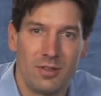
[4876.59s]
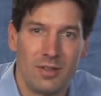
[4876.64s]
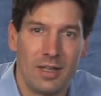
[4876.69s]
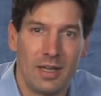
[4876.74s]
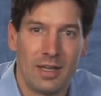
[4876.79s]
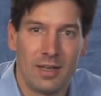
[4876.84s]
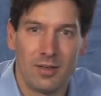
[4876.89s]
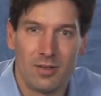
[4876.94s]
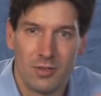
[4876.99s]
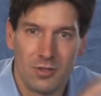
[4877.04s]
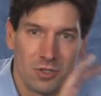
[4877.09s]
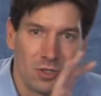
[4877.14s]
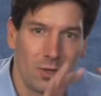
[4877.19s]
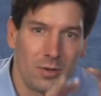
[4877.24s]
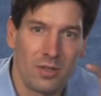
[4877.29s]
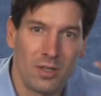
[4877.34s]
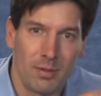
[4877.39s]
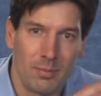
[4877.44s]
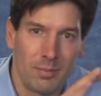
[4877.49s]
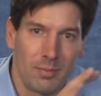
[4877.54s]
that
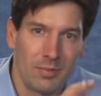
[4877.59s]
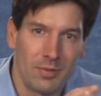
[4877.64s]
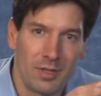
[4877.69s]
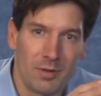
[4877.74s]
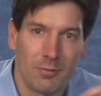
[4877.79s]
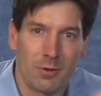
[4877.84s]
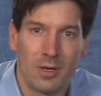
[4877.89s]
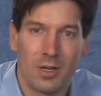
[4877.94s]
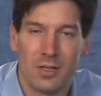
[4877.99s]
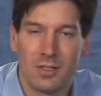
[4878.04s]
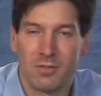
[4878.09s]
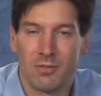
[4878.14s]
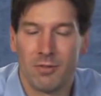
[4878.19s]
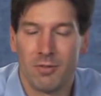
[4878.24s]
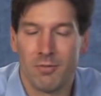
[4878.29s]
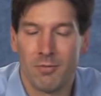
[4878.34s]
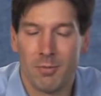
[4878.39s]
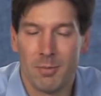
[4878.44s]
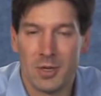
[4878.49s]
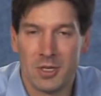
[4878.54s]
showed them different kinds of
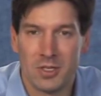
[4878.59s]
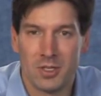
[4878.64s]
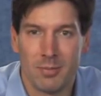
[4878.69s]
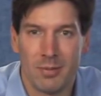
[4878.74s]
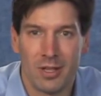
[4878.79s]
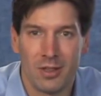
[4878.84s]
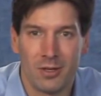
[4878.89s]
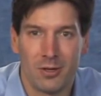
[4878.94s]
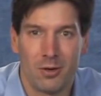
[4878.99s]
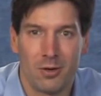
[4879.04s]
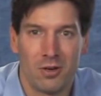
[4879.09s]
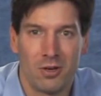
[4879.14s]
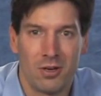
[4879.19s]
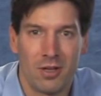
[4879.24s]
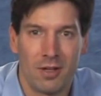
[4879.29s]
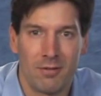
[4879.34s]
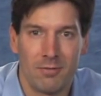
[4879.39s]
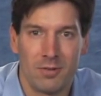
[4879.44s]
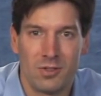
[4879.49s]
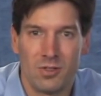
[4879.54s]
information about the kernel
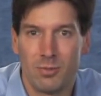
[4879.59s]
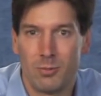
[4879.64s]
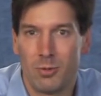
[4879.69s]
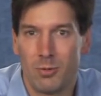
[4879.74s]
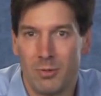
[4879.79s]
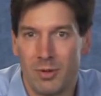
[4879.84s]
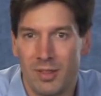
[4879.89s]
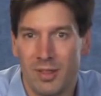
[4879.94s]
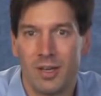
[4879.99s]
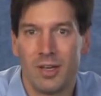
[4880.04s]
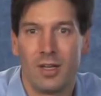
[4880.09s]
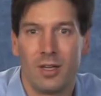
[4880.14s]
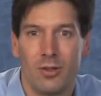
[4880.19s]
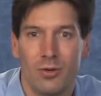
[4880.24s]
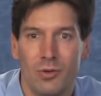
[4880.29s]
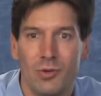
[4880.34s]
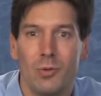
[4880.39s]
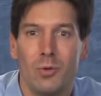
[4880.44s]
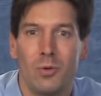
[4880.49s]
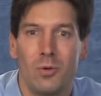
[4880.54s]
not visible with any
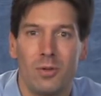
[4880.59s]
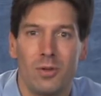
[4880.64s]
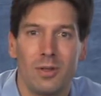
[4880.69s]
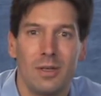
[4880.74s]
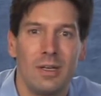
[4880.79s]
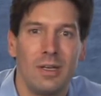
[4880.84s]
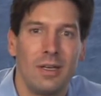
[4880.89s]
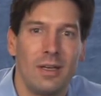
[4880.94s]
other tool